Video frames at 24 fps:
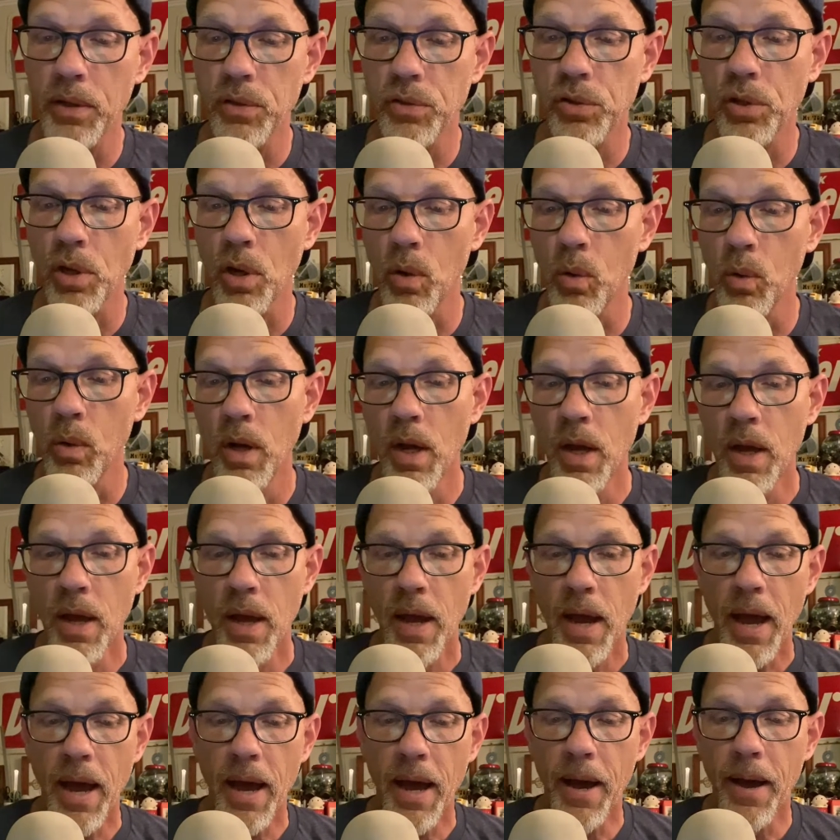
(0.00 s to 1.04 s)
So
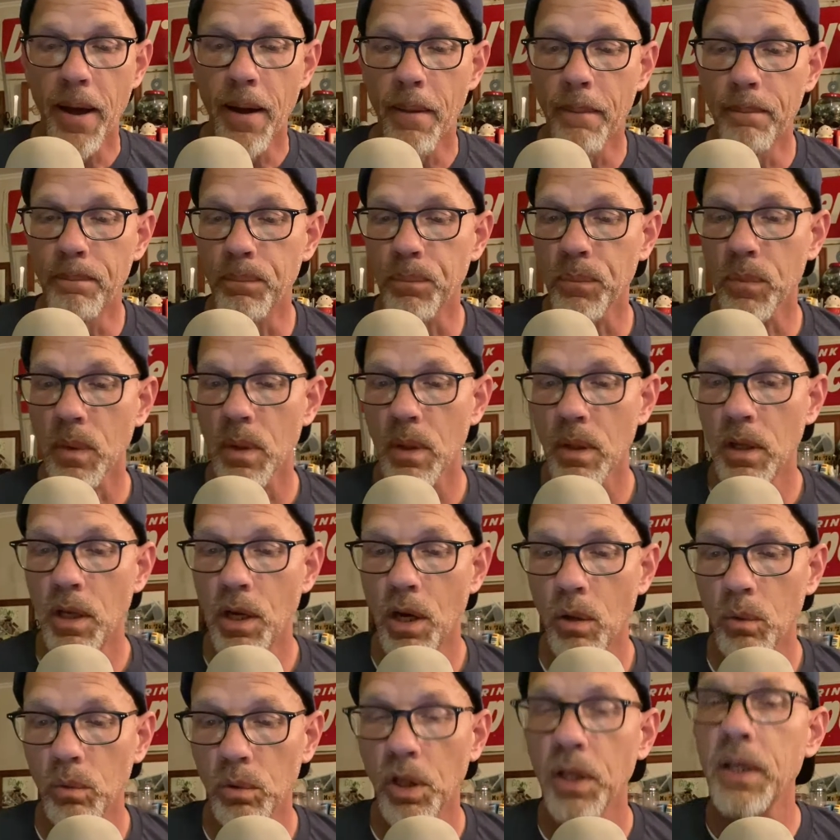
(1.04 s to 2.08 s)
um, you
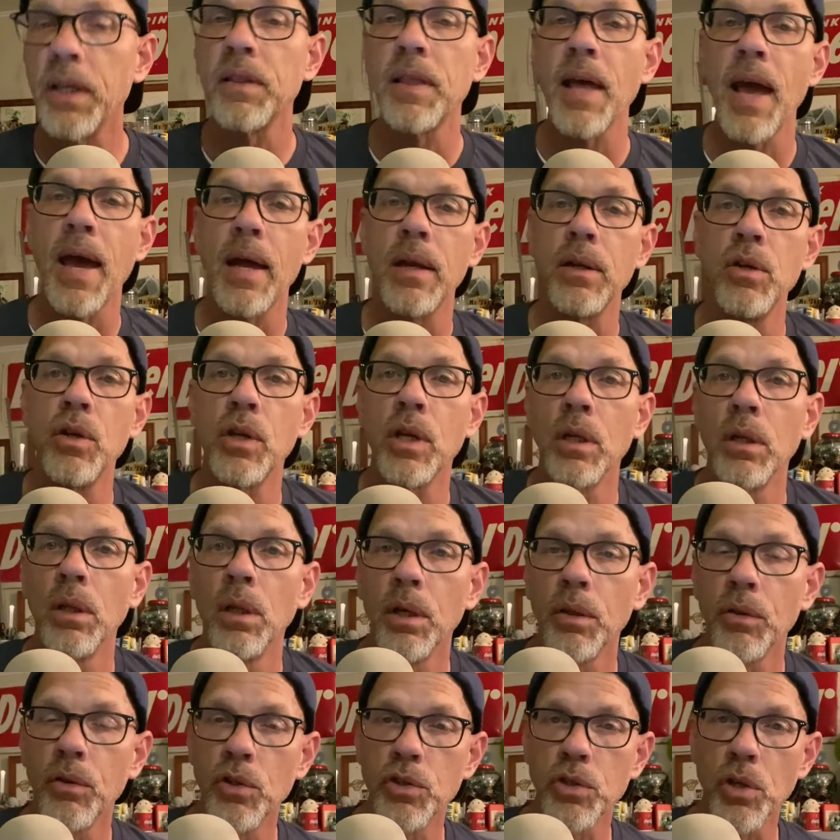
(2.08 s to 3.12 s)
know, look at that. You can
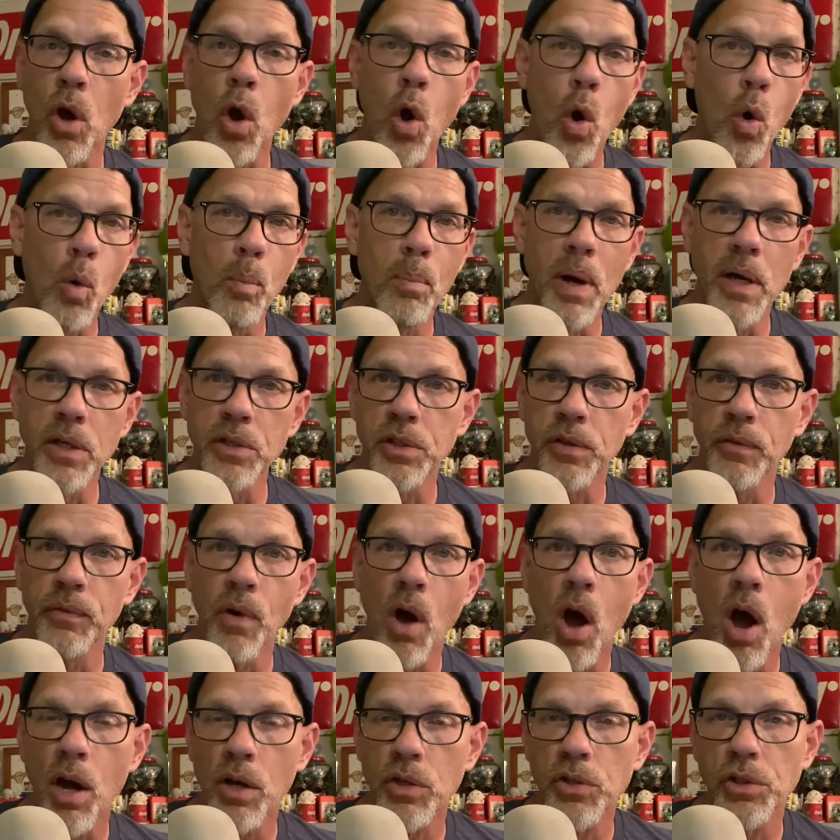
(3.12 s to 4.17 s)
look. There's a whole bunch of
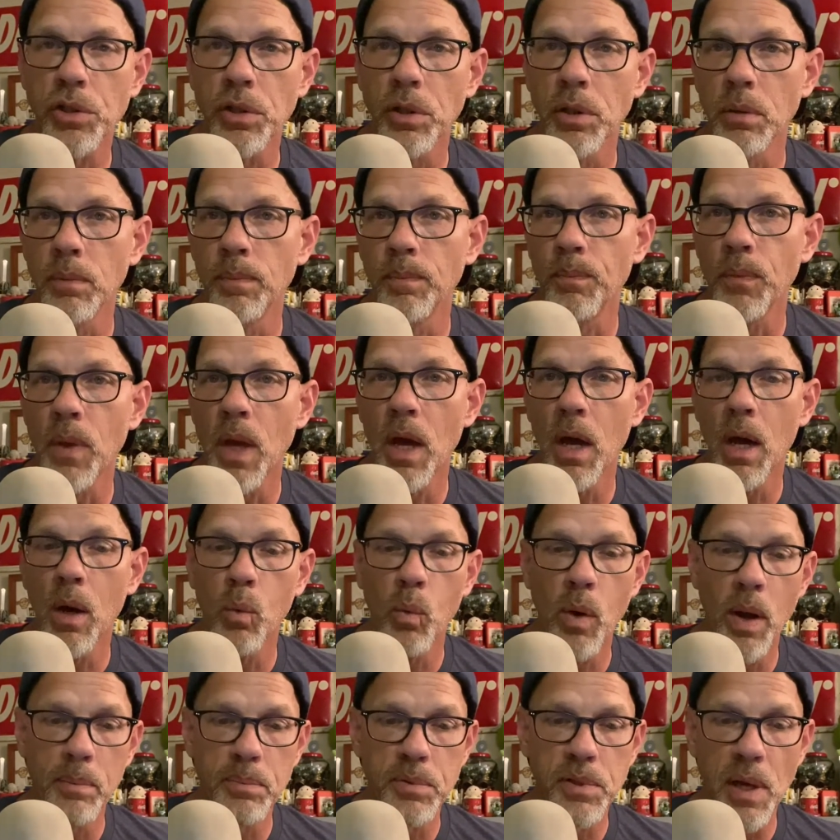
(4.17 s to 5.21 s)
auction uh,
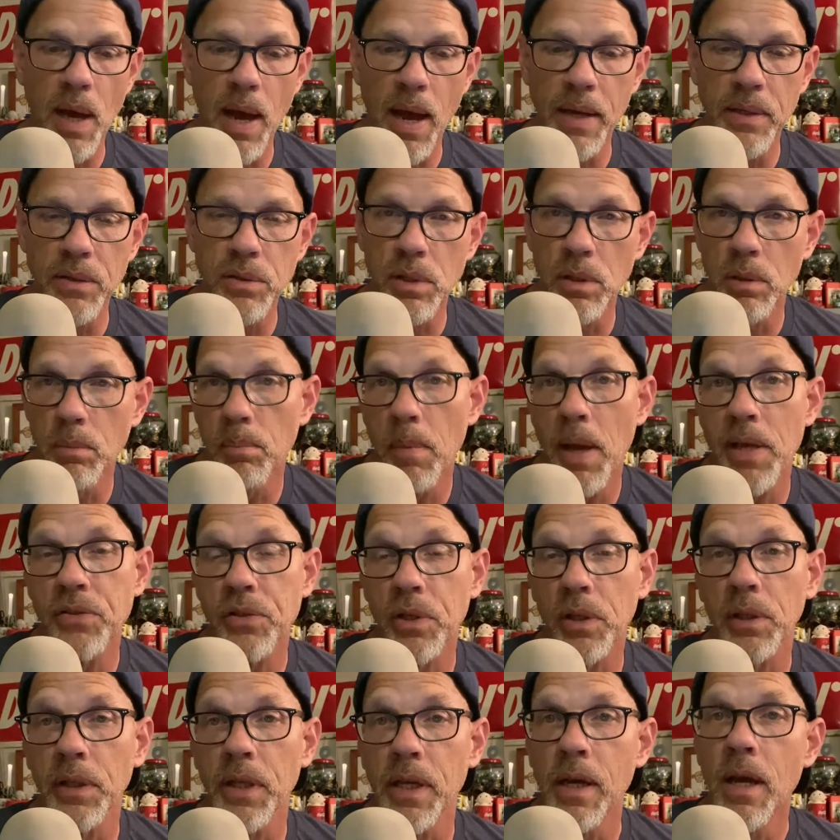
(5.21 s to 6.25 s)
websites, and
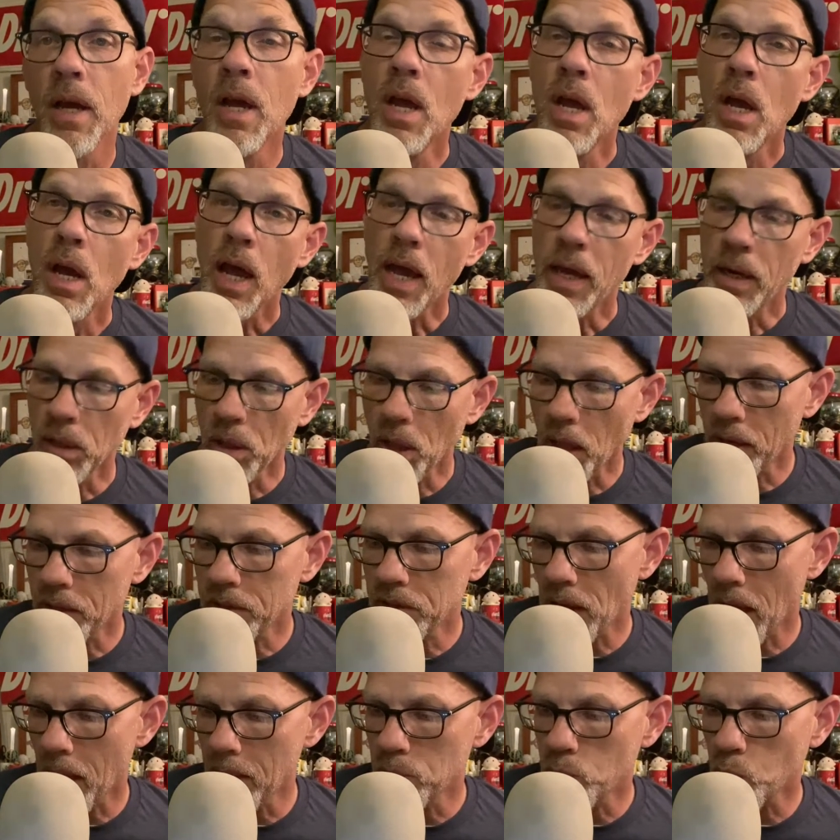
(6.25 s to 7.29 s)
basically, and a lot of
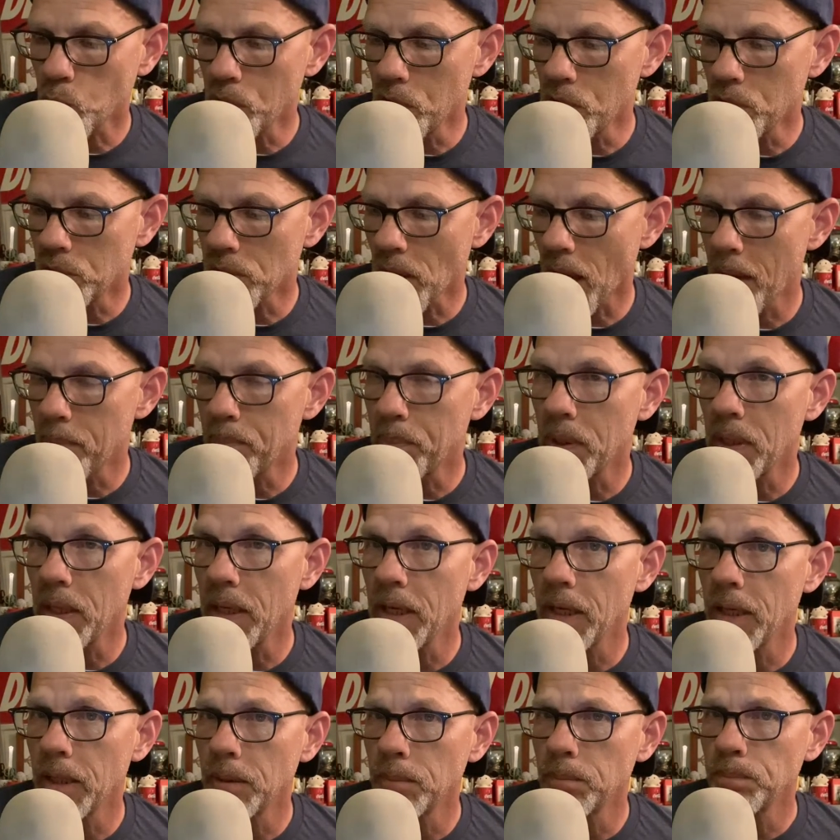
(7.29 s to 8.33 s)
times when you type it
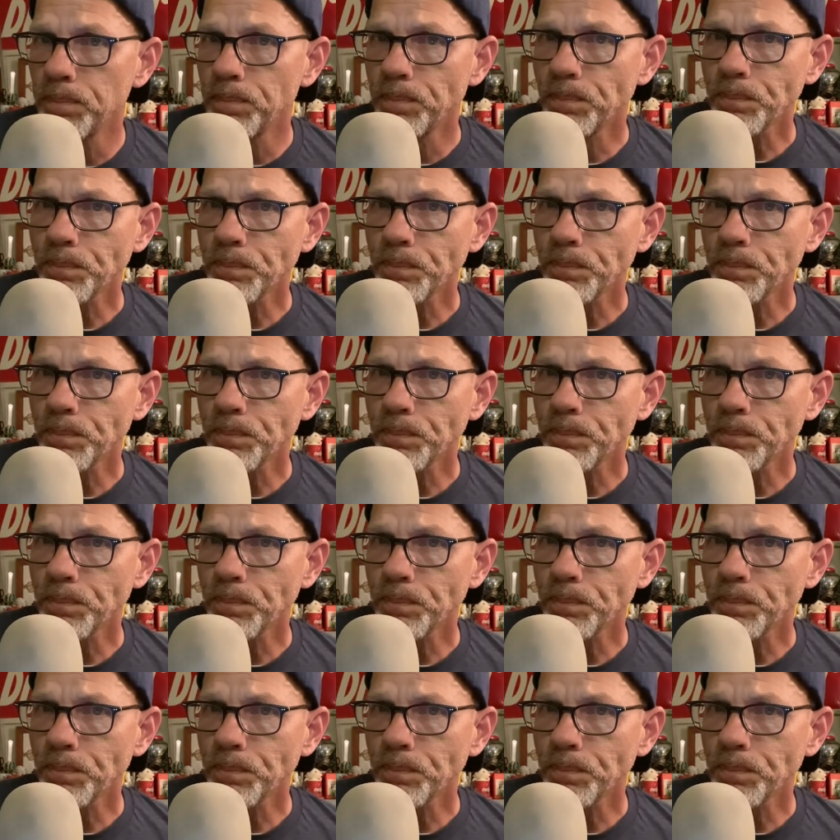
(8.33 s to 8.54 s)
in,